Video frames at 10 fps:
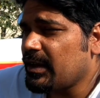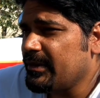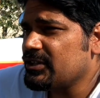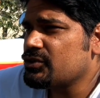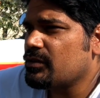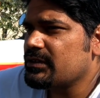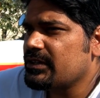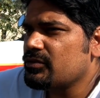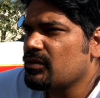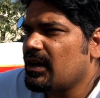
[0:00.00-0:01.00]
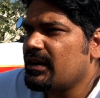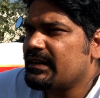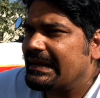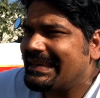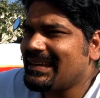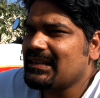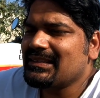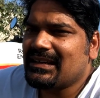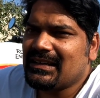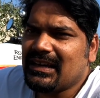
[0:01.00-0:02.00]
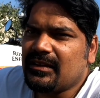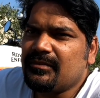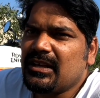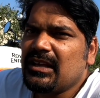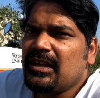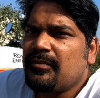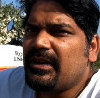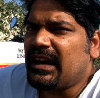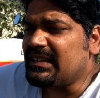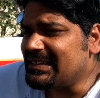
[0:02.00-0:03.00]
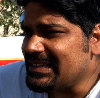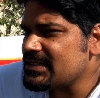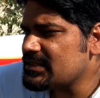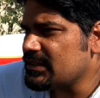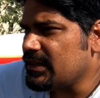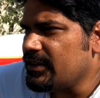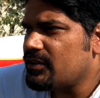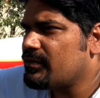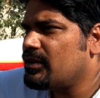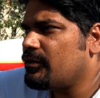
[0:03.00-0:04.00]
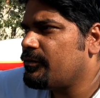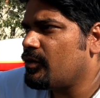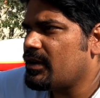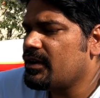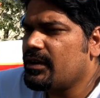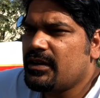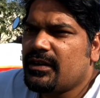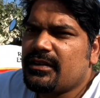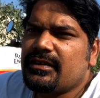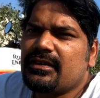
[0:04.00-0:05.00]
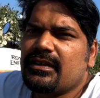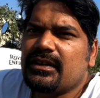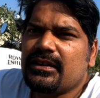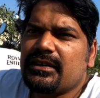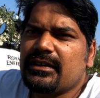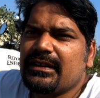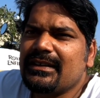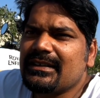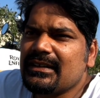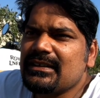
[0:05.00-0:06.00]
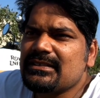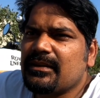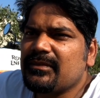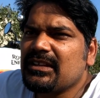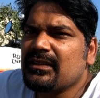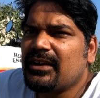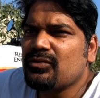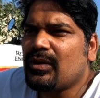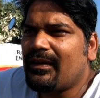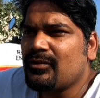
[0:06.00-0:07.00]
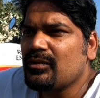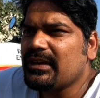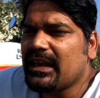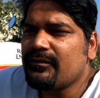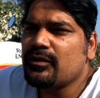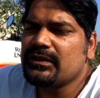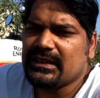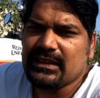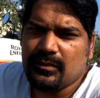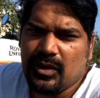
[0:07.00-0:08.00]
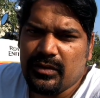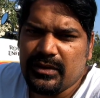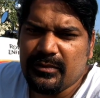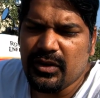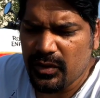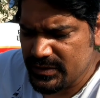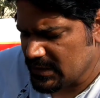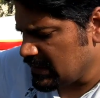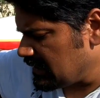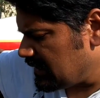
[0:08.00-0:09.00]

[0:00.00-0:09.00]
make sure that you are dedicating that time. But at this interval of your career, it is something that you have to carefully think about it, because